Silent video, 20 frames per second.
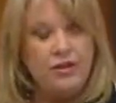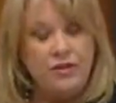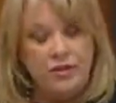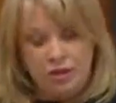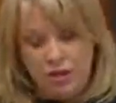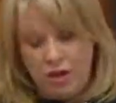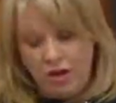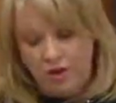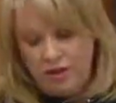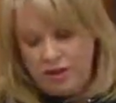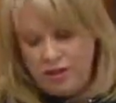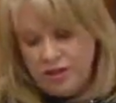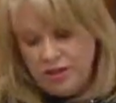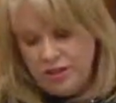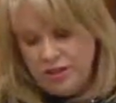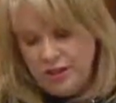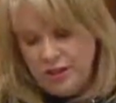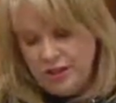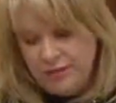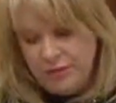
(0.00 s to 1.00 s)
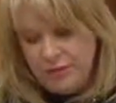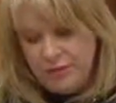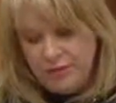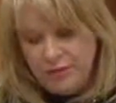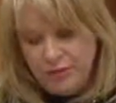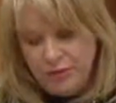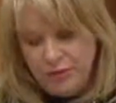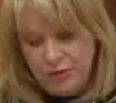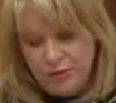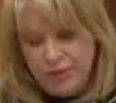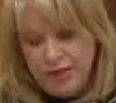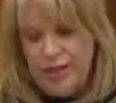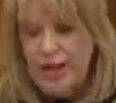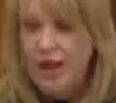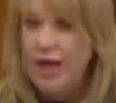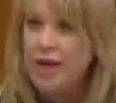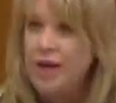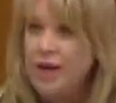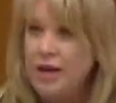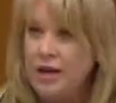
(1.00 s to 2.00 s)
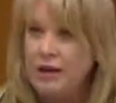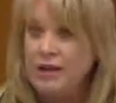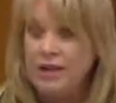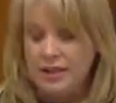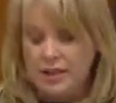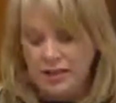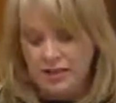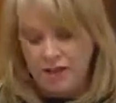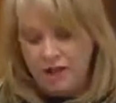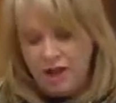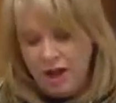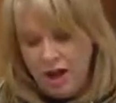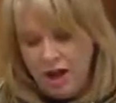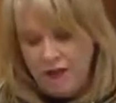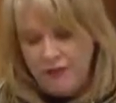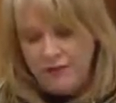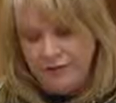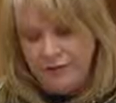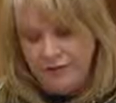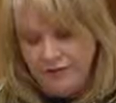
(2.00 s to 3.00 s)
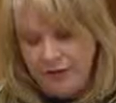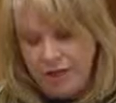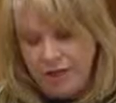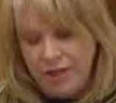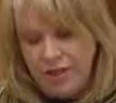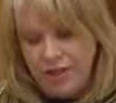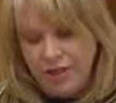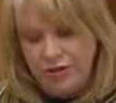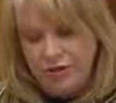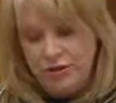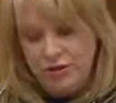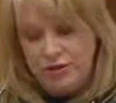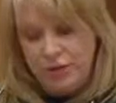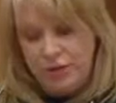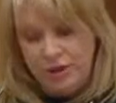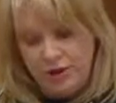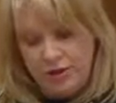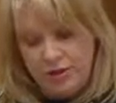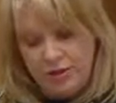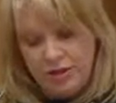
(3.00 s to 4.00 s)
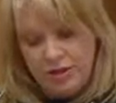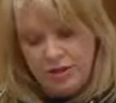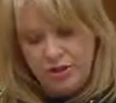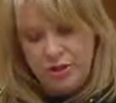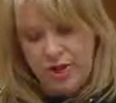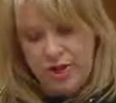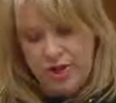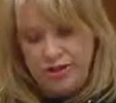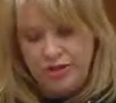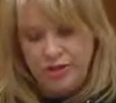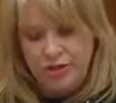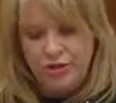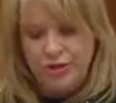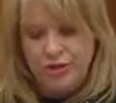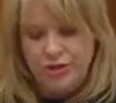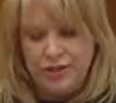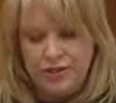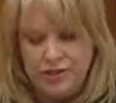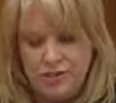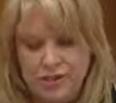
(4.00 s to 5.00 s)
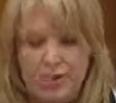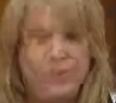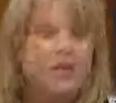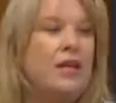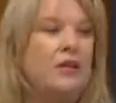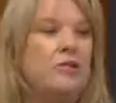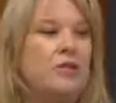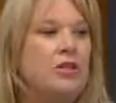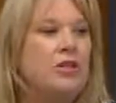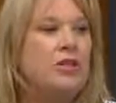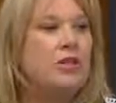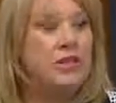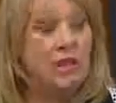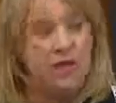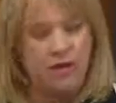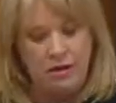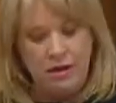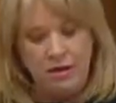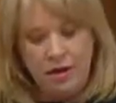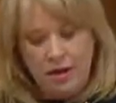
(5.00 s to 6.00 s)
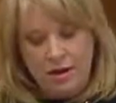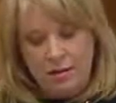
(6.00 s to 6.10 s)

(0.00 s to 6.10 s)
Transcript: The coalition government is working hard in a tight financial environment to undo some of the damage done